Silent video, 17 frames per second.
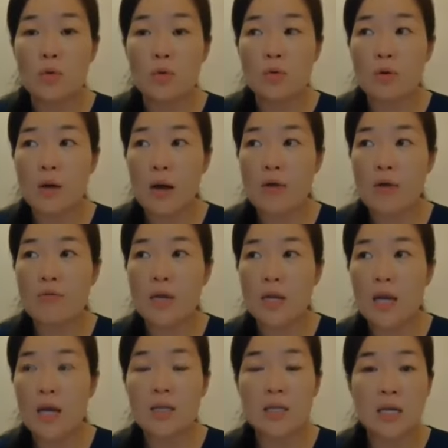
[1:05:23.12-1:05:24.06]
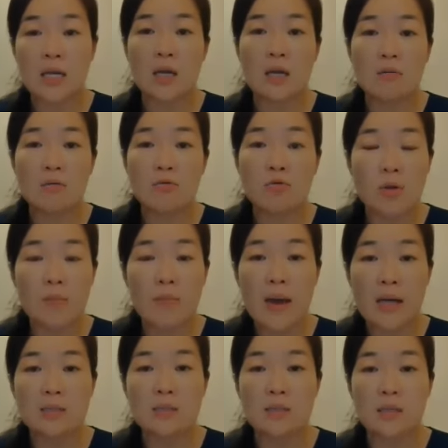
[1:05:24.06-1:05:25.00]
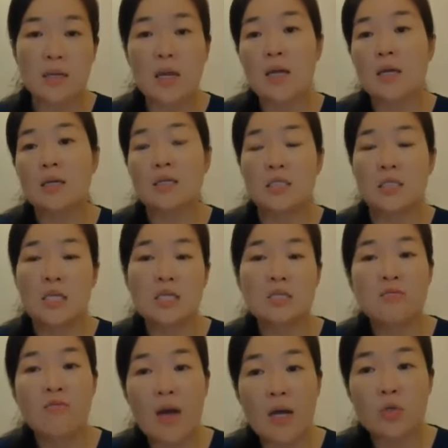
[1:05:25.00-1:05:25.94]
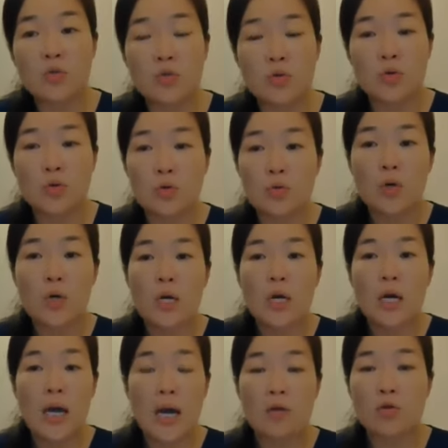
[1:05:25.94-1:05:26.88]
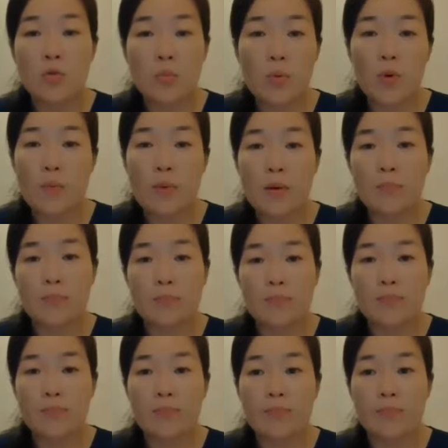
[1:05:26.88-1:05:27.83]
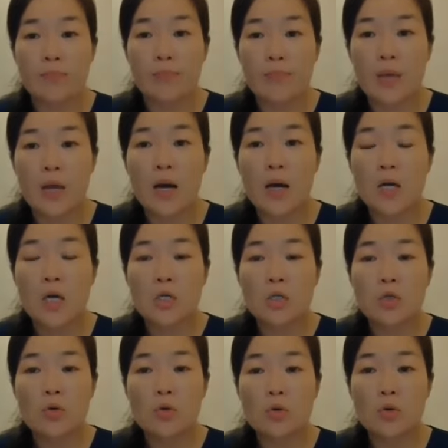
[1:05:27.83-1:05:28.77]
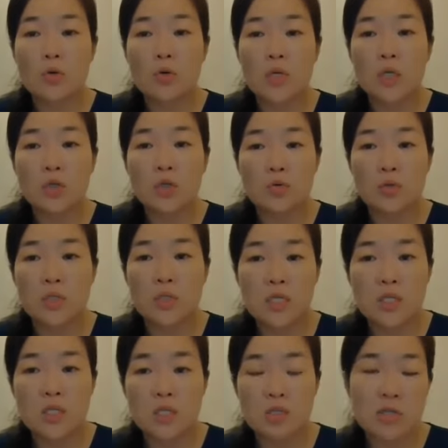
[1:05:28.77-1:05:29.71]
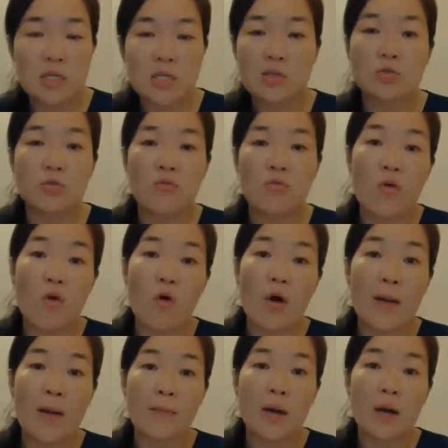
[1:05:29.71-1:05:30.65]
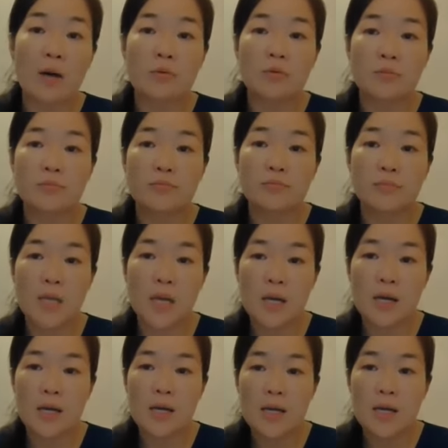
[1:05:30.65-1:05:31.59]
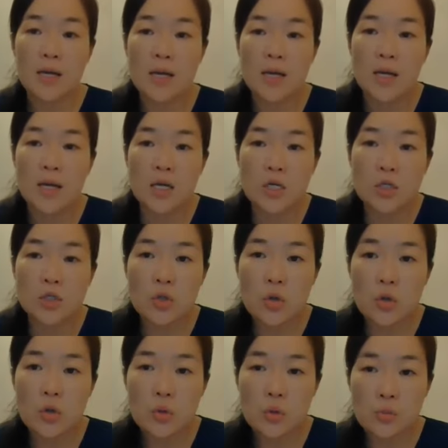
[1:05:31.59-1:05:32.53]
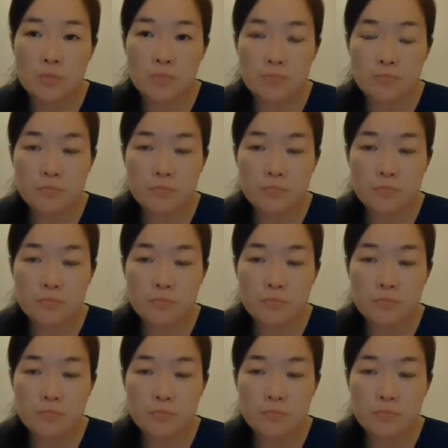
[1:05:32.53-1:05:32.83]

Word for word: every day taking three packs a day is just fine to you and no problem. Yeah. So no need to just stick to 4 ml. Yeah. So